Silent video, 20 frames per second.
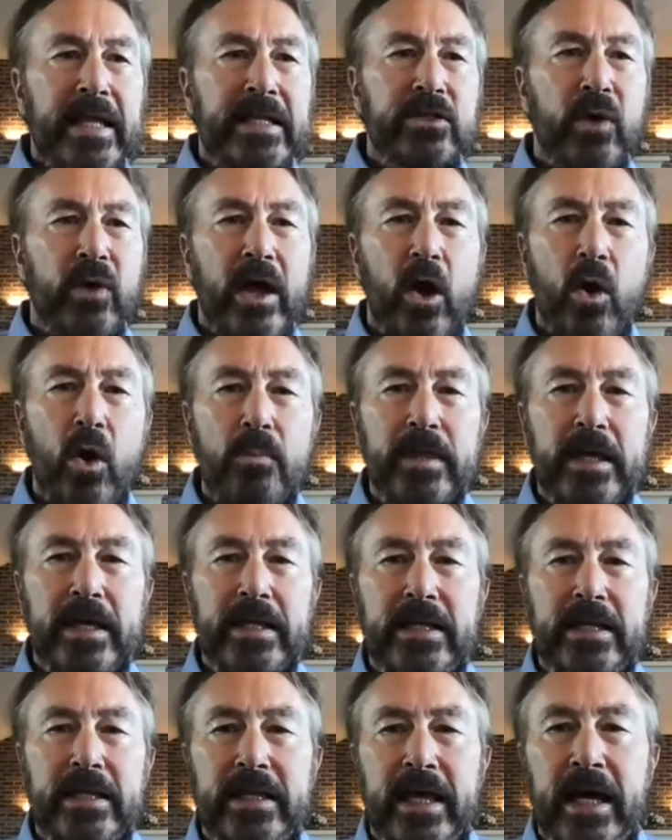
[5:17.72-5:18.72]
so I hope
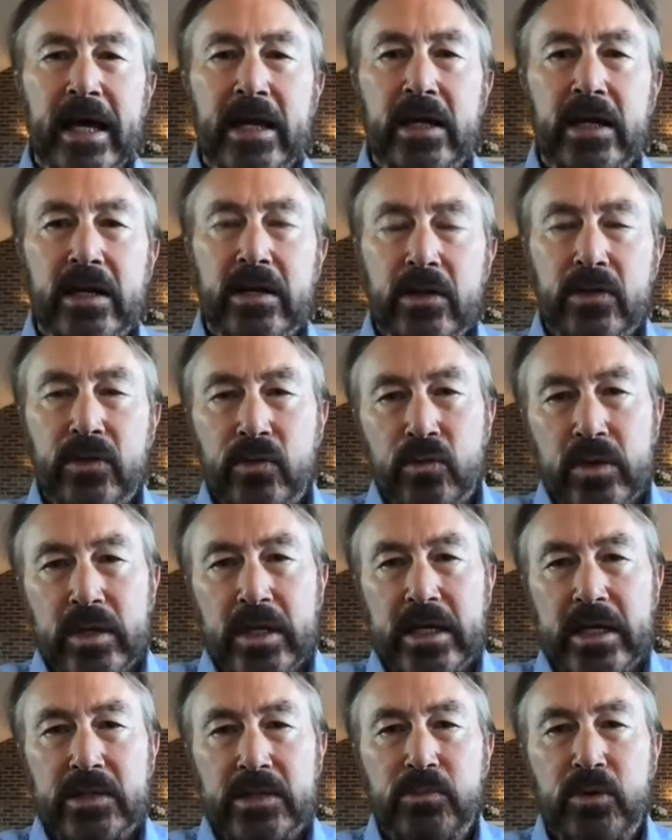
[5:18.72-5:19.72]
that through
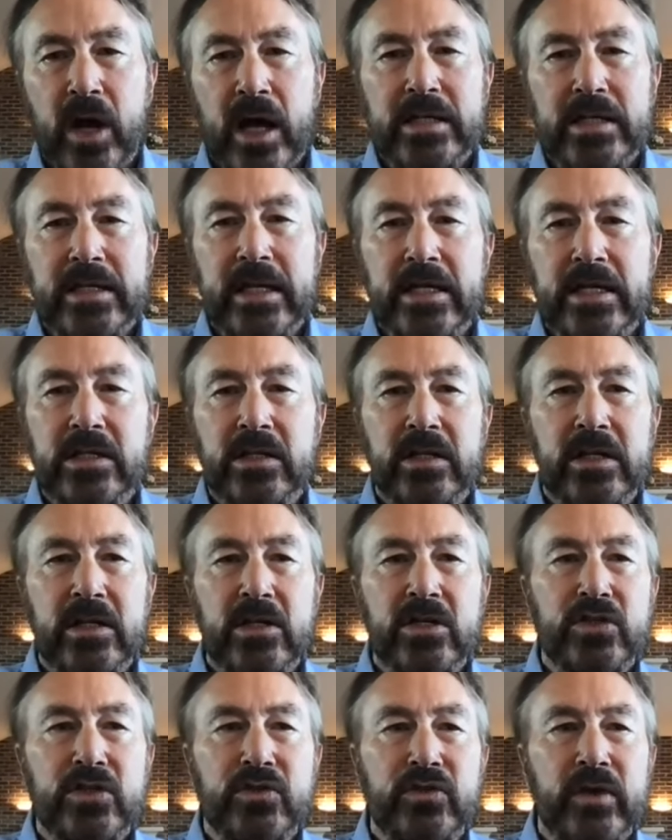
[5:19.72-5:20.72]
this process, it'll
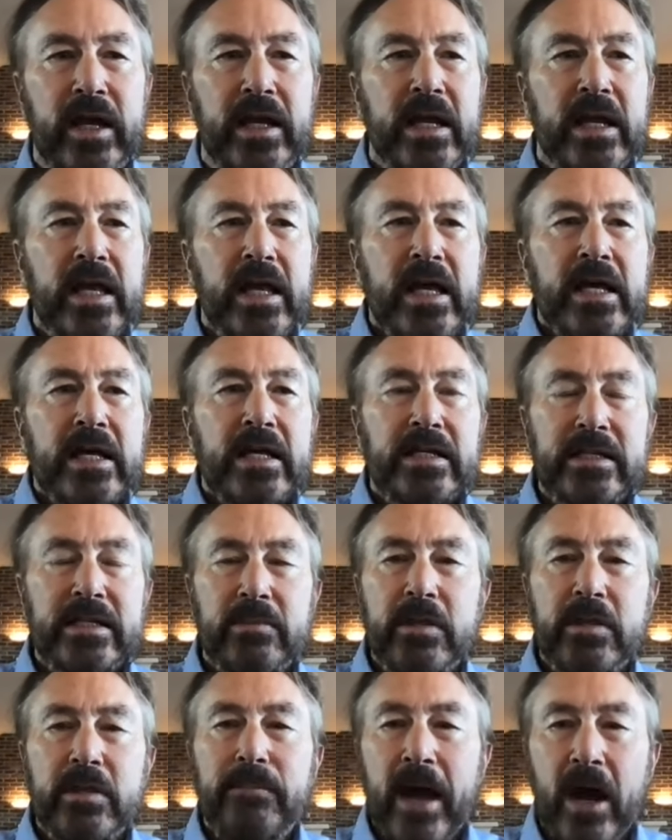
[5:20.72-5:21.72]
illustrate
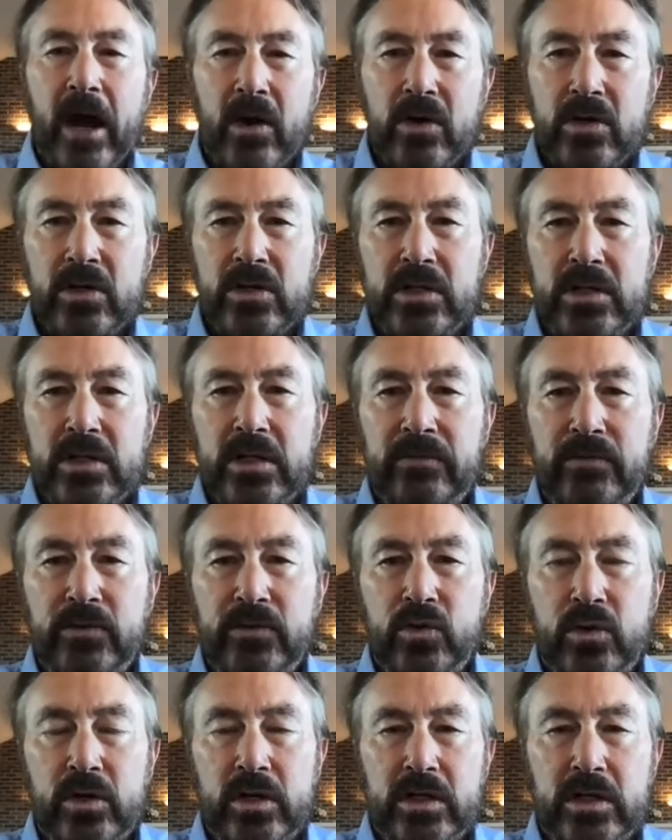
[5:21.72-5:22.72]
some of the powers of
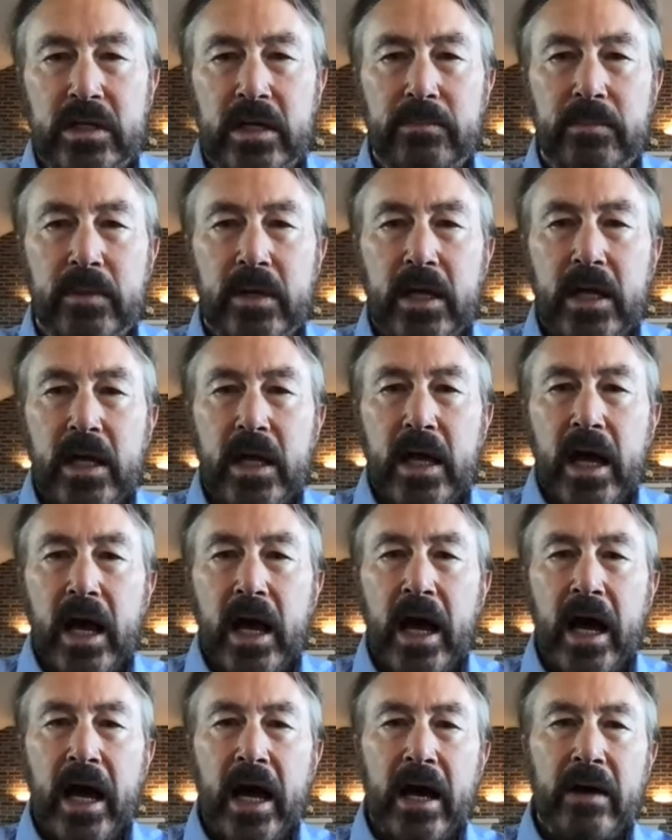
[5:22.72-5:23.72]
tourism.
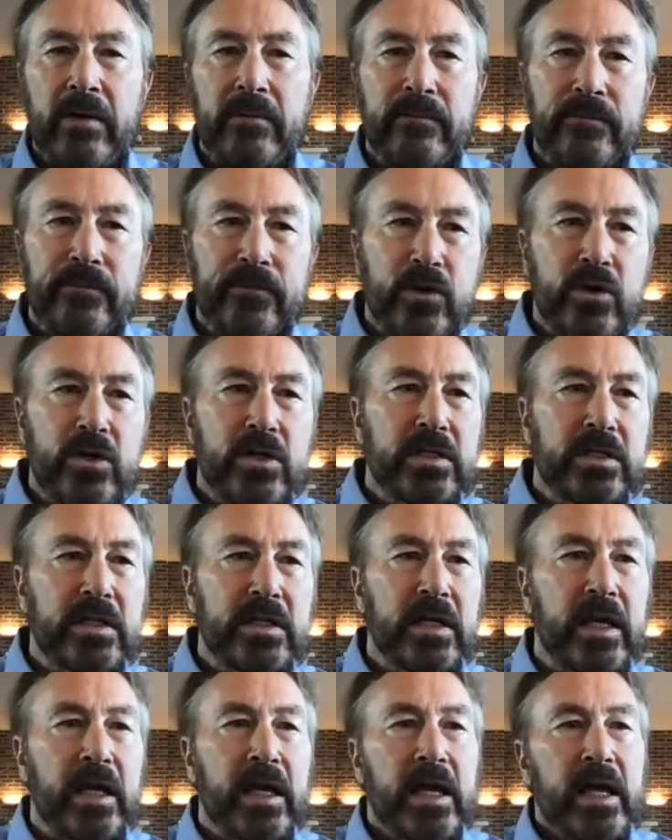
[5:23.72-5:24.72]
First,
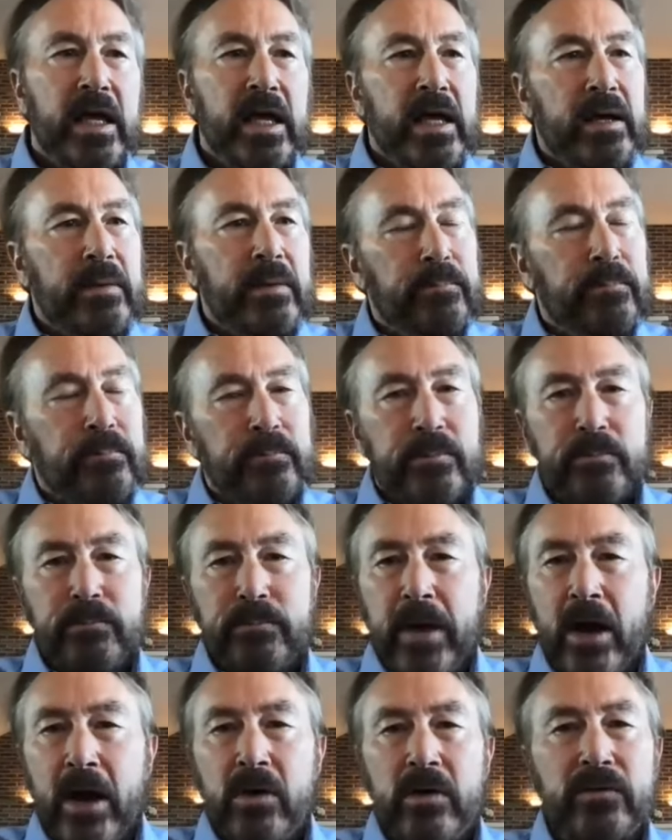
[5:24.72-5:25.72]
the
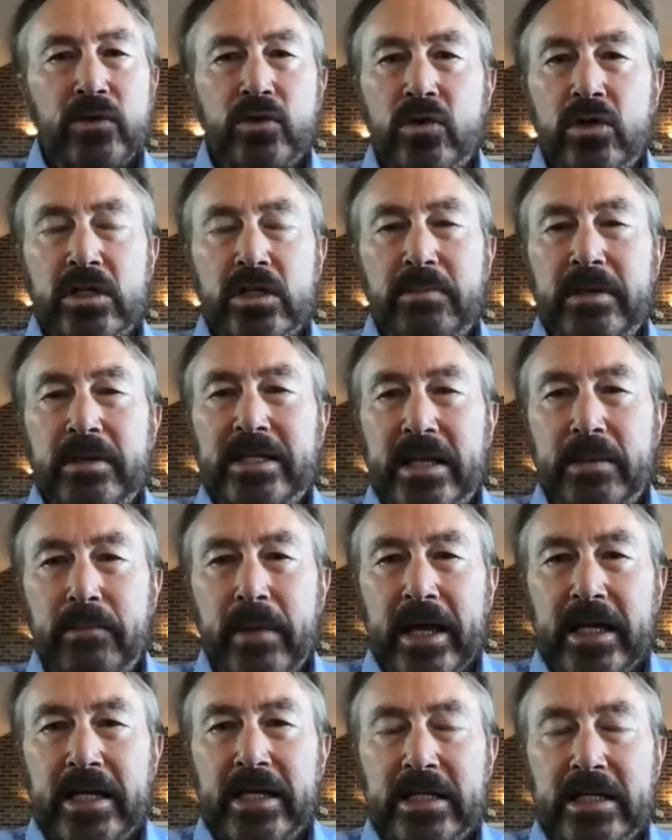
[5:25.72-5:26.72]
power of tourism as a
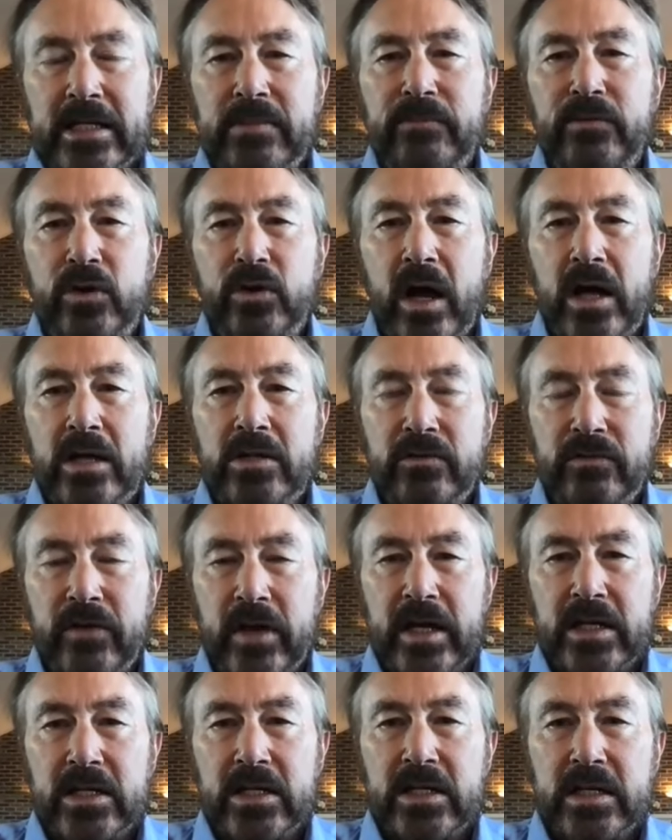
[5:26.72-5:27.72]
mechanism for
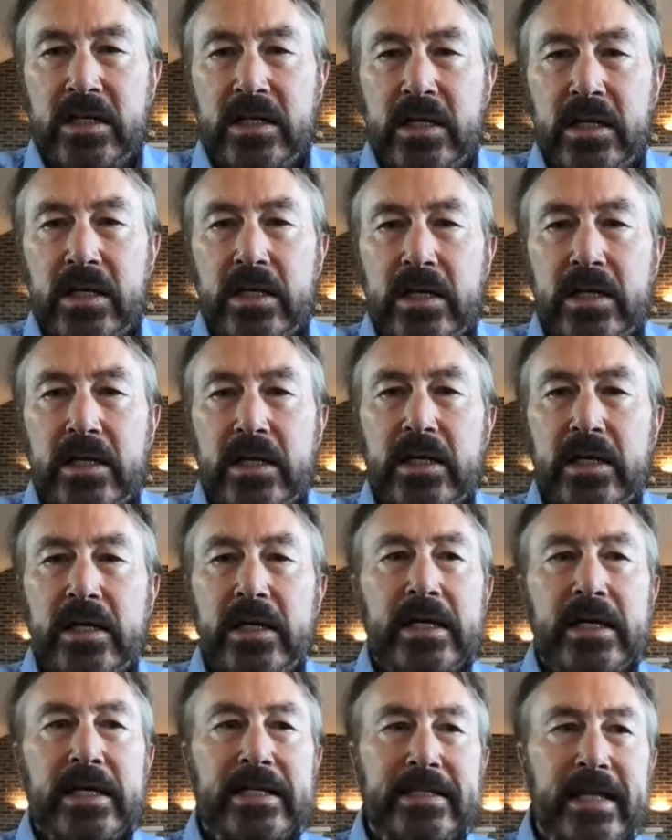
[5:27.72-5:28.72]
conservation.
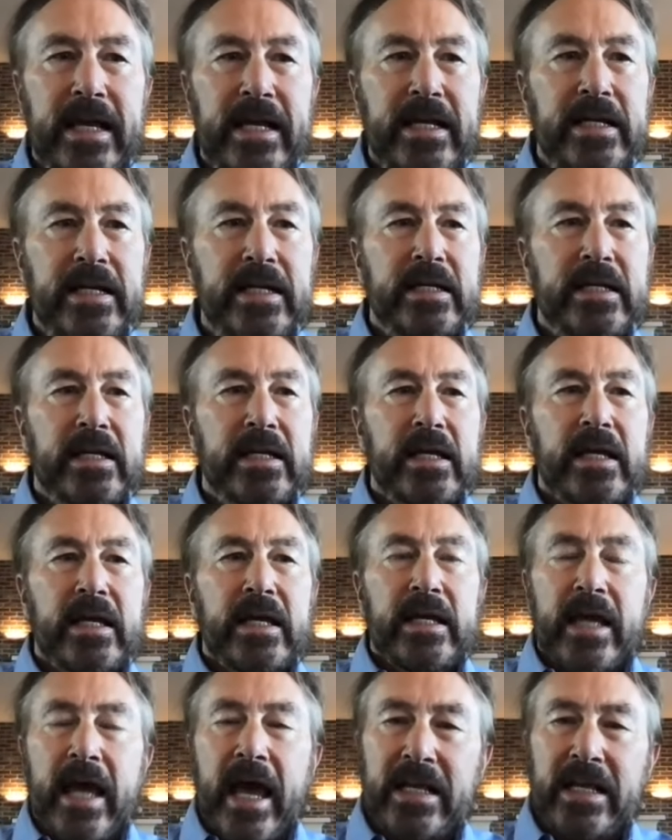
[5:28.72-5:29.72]
Second,
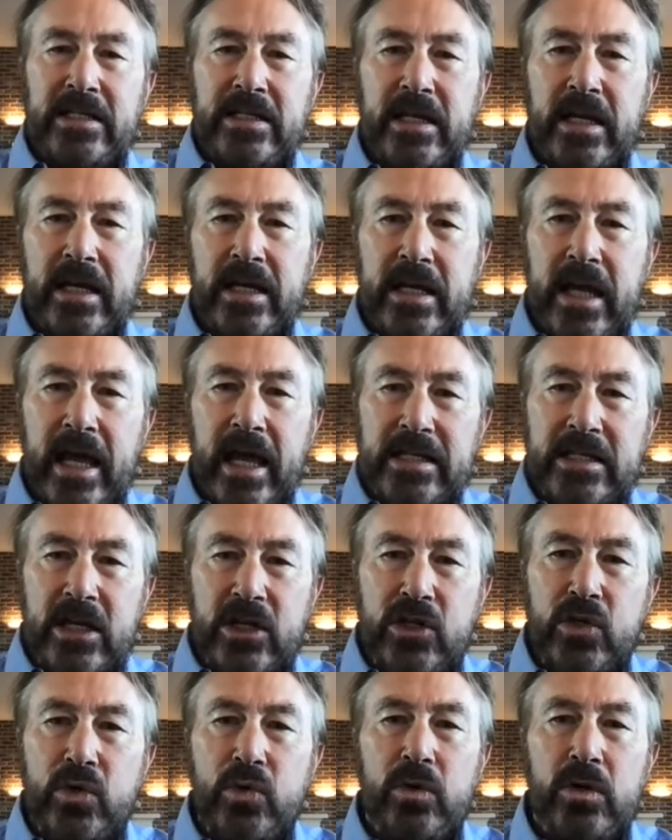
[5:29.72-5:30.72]
as a
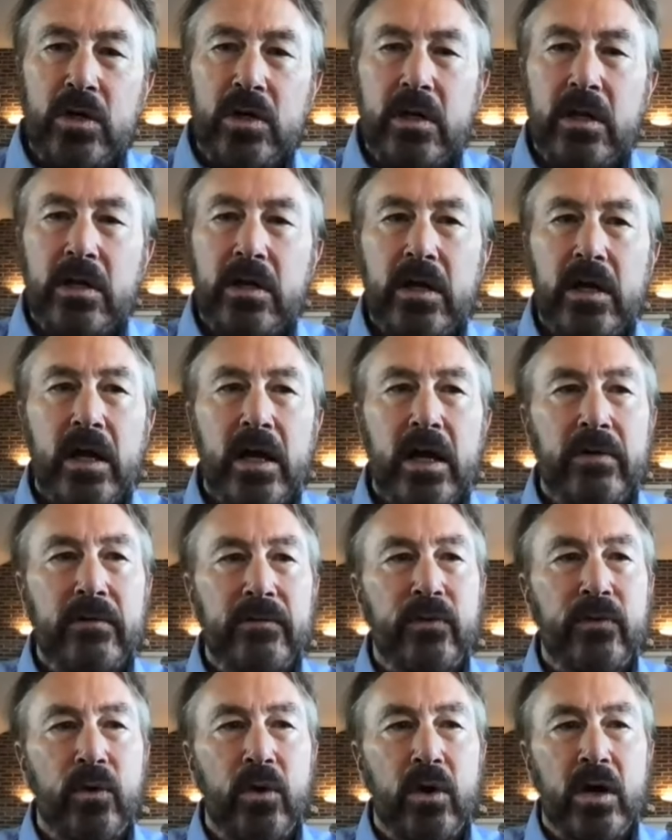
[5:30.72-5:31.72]
tool
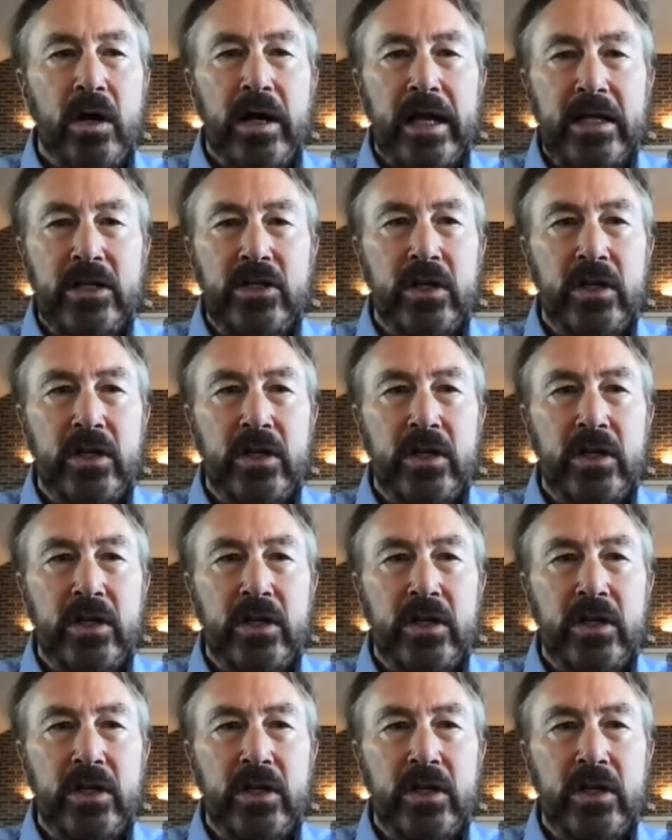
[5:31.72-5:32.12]
for